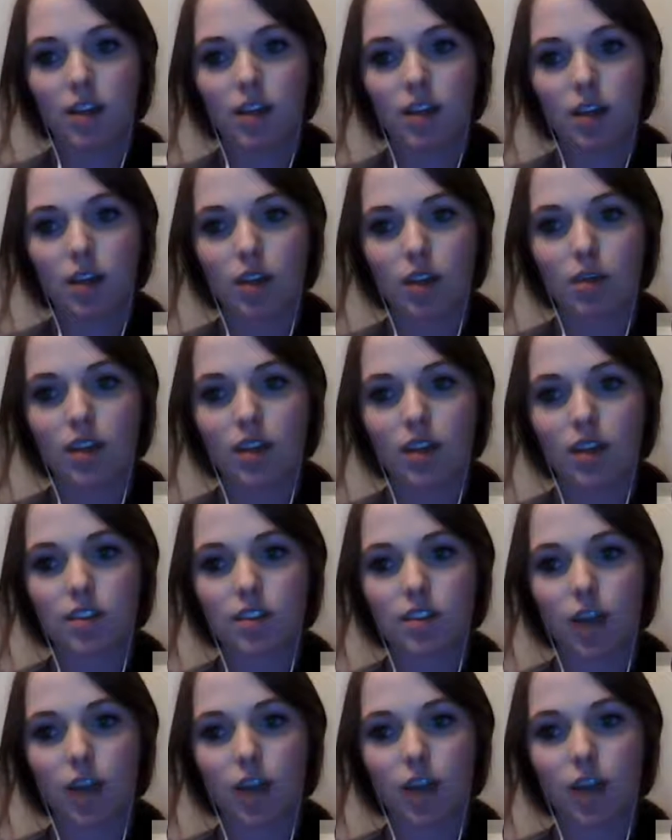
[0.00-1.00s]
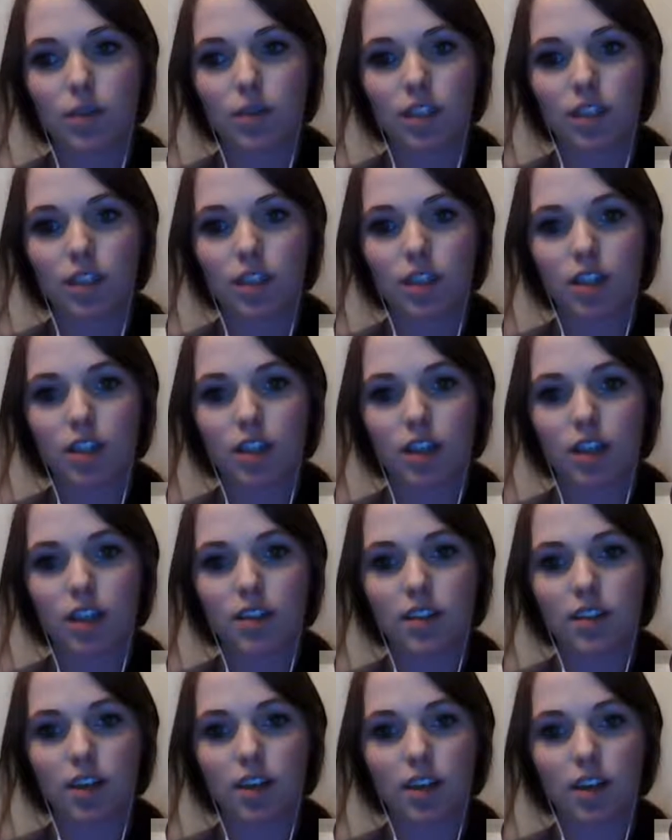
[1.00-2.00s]
to the appeal. John was injured
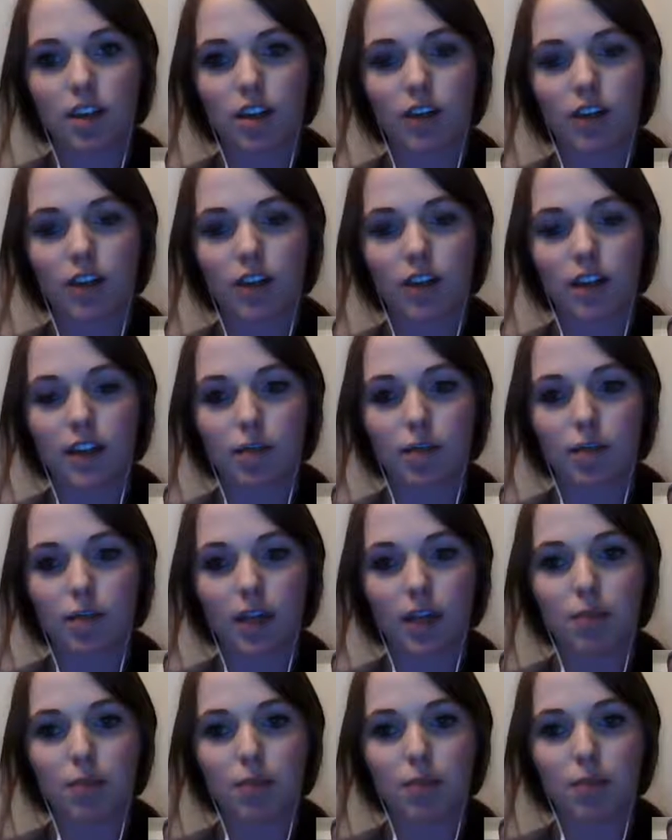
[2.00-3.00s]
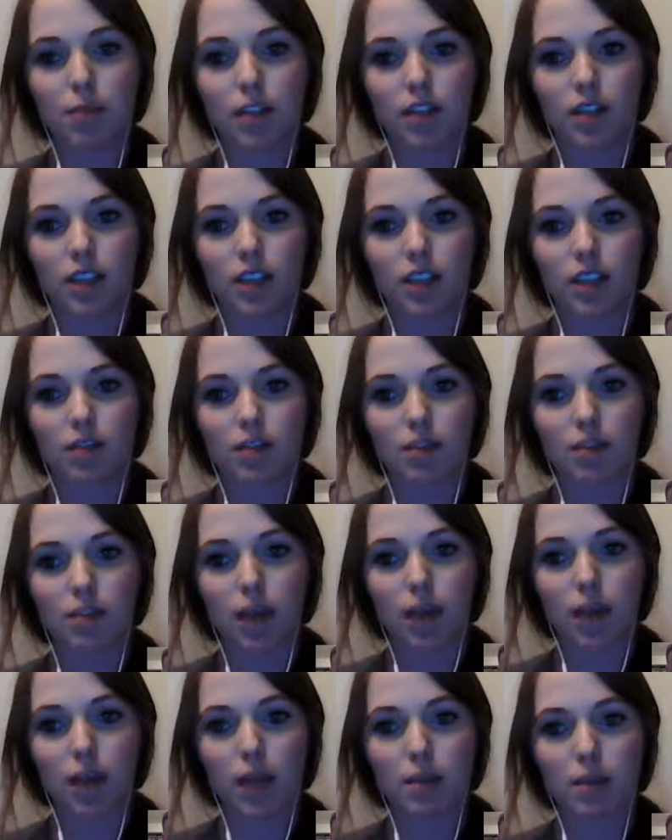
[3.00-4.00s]
and his attorney filed a complaint. Bill received the
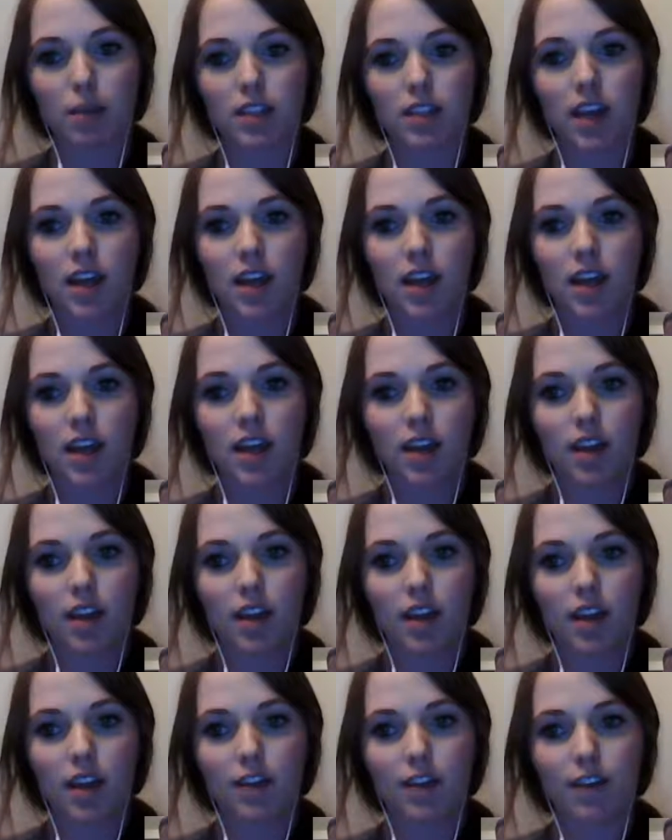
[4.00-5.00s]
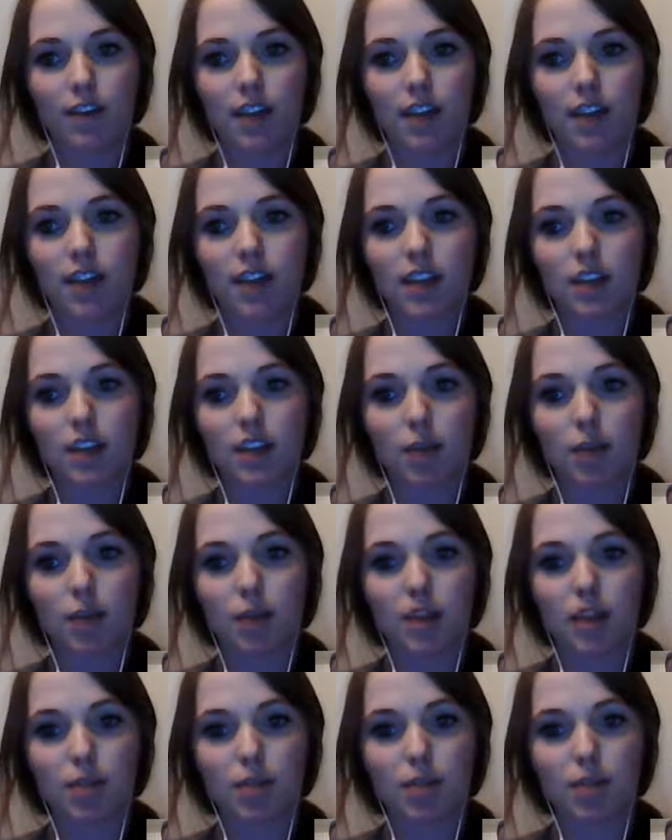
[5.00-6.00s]
papers. They got their facts together and met
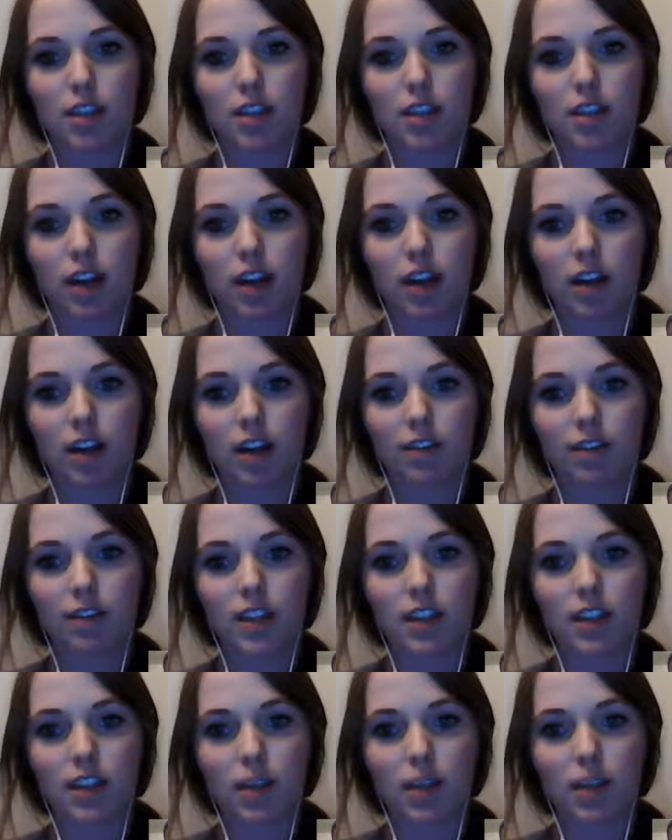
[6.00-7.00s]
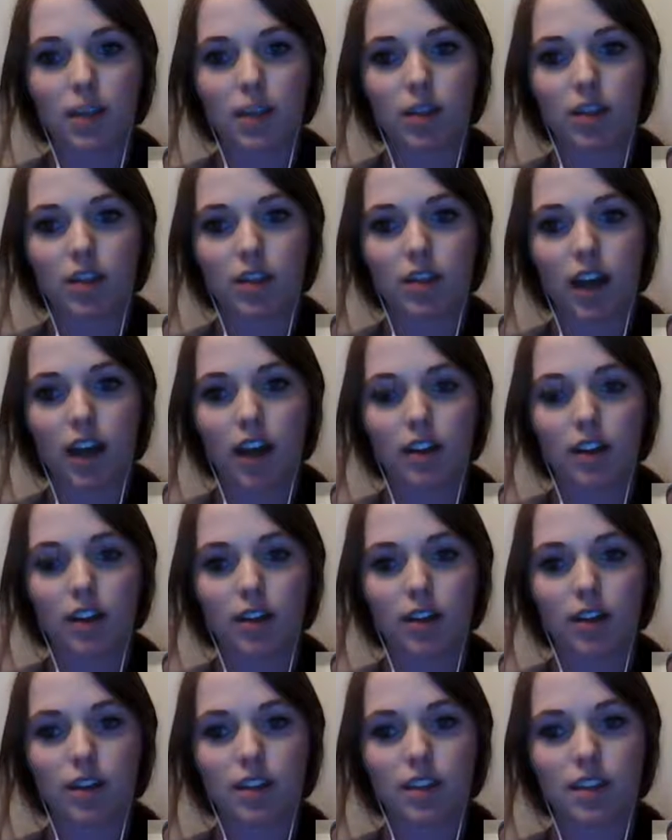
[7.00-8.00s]
in a pretrial conference. They went to trial and there
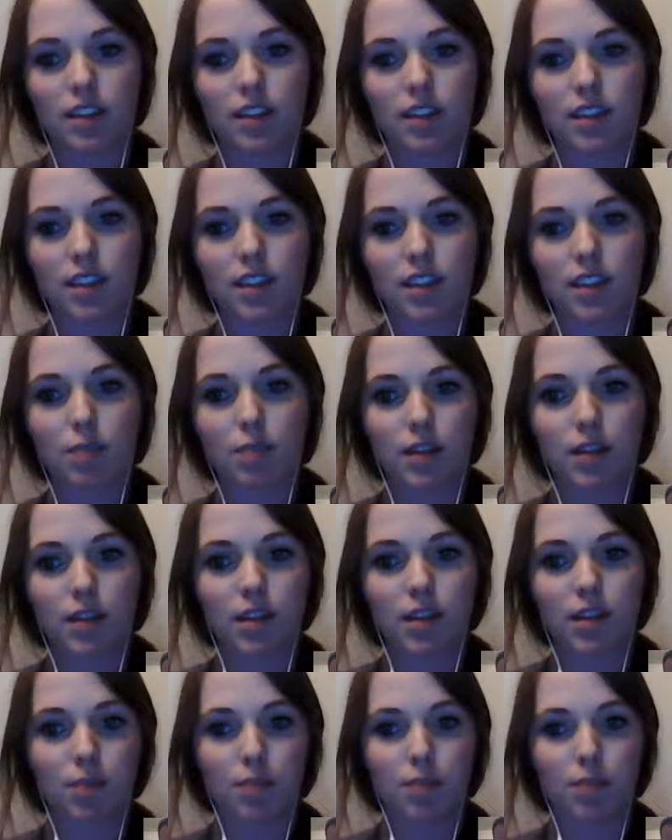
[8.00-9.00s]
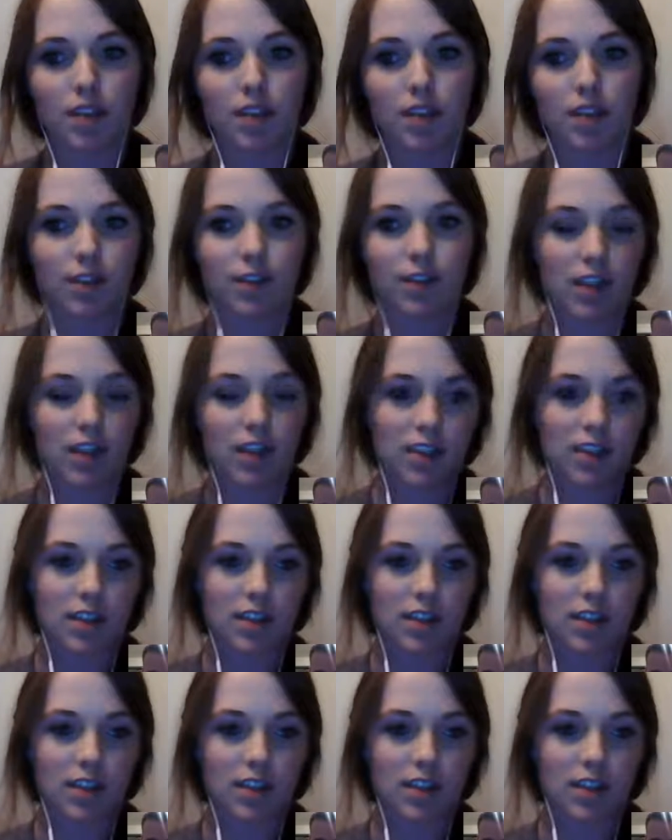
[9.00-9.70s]
was a decision. Bill appealed the verdict.